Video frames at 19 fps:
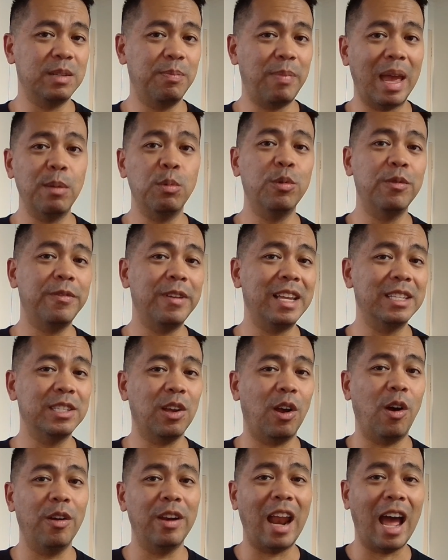Babel fees
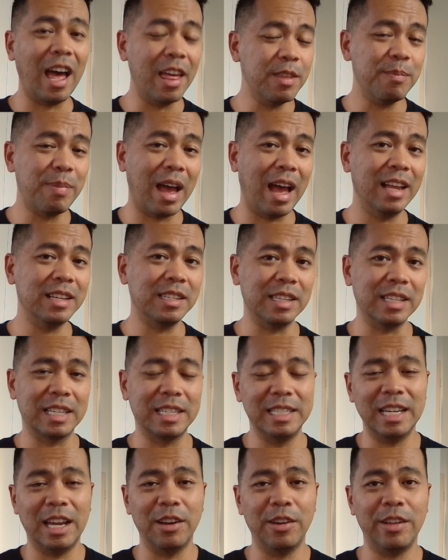on other parts of the
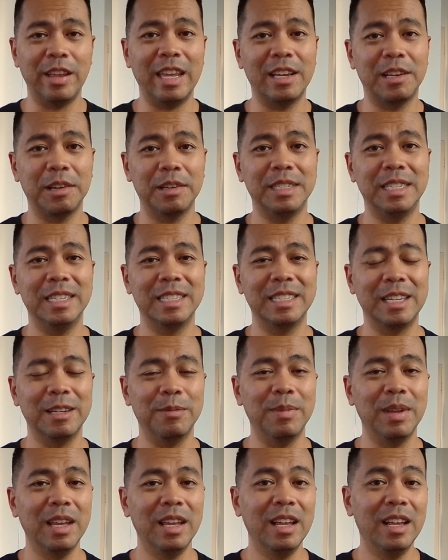Cardano
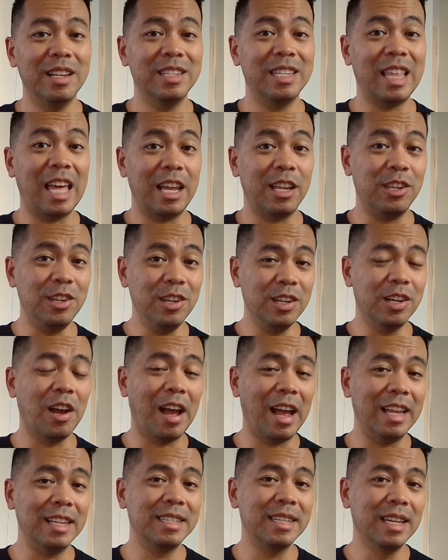ecosystem so that you
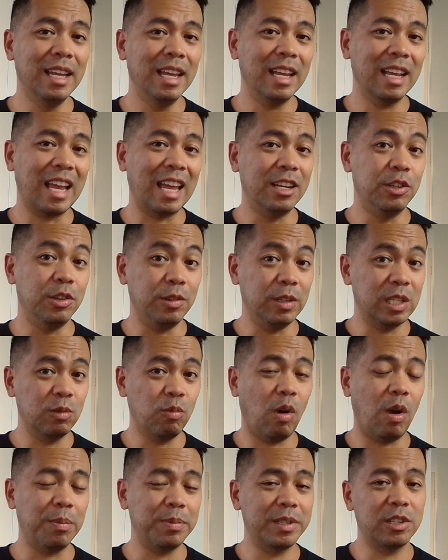guys can do
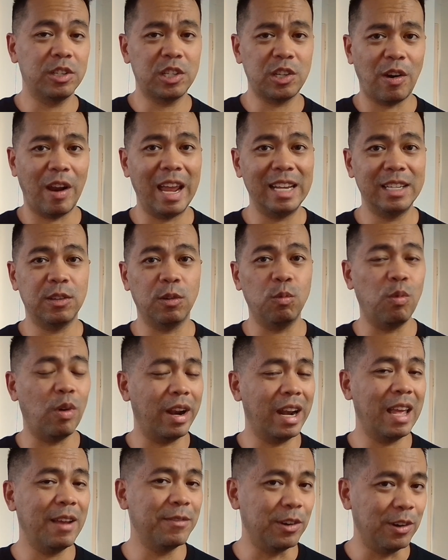swaps, trades,
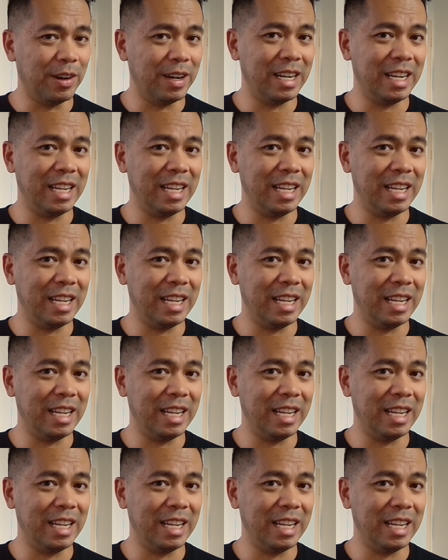whatever it